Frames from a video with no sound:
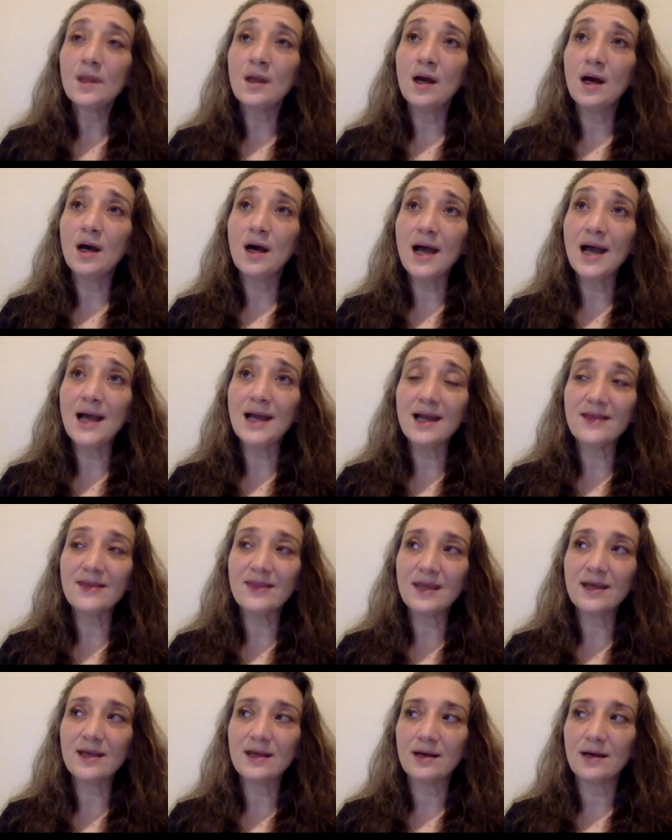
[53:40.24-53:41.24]
Uh, and I
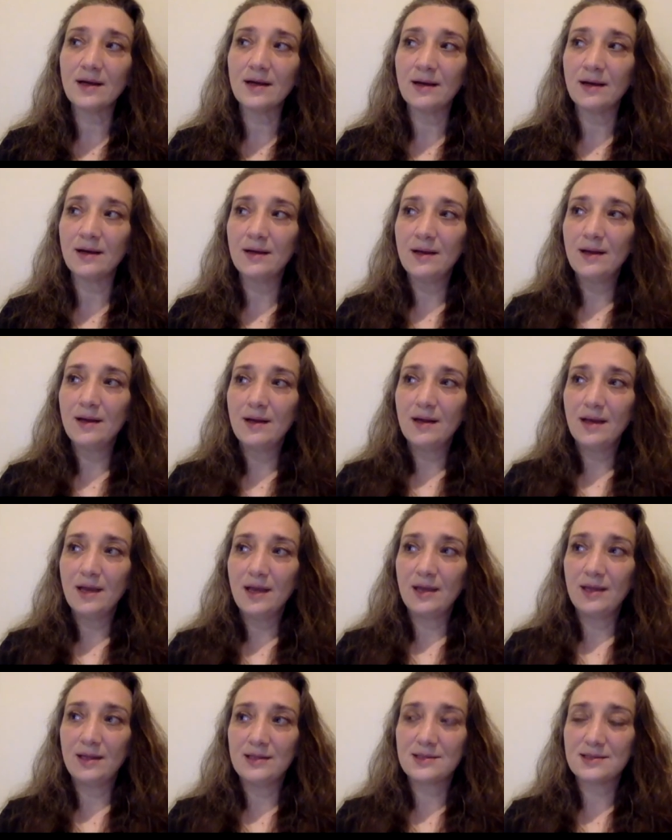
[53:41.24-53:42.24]
think uh,
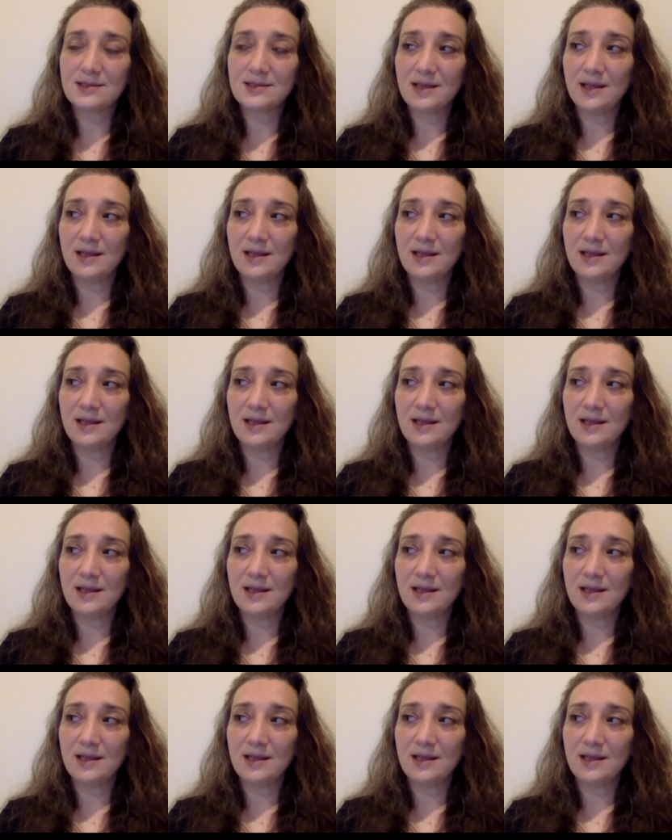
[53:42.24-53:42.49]
it's